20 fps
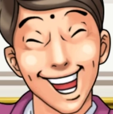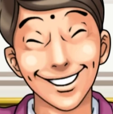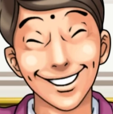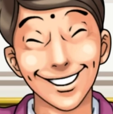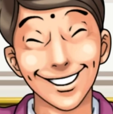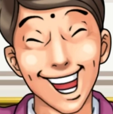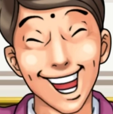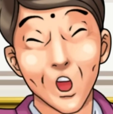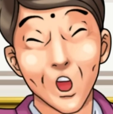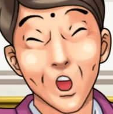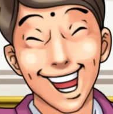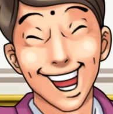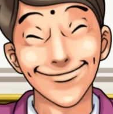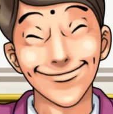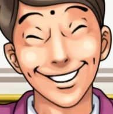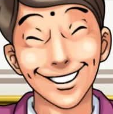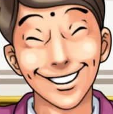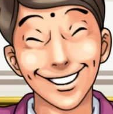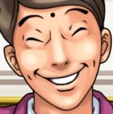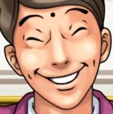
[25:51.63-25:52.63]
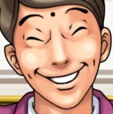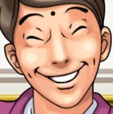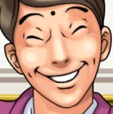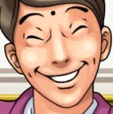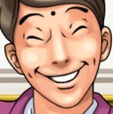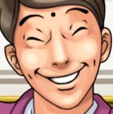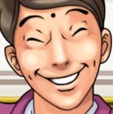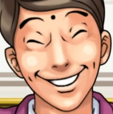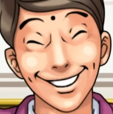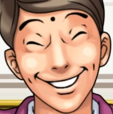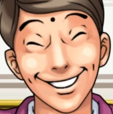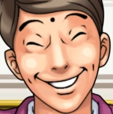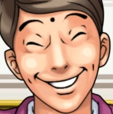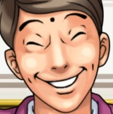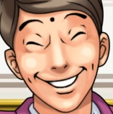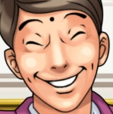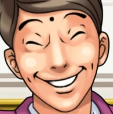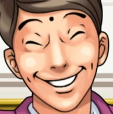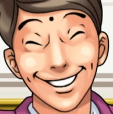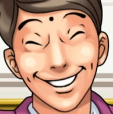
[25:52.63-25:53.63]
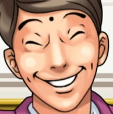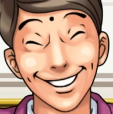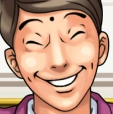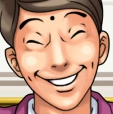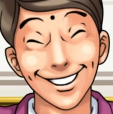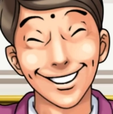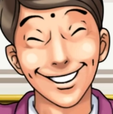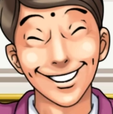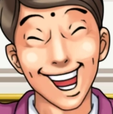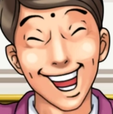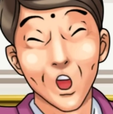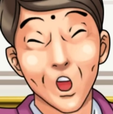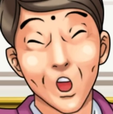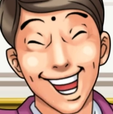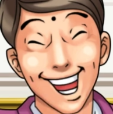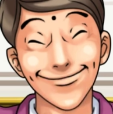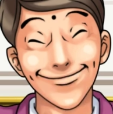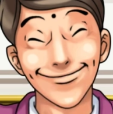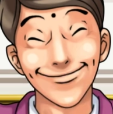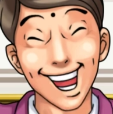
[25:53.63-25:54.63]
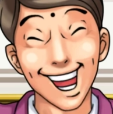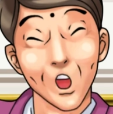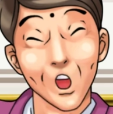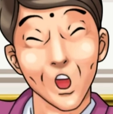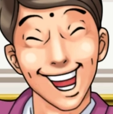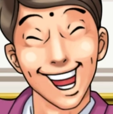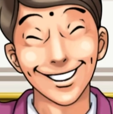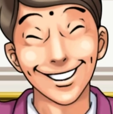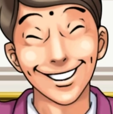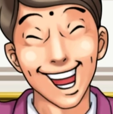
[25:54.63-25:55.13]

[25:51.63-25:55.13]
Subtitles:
Thinking it strange, I looked inside the apartment.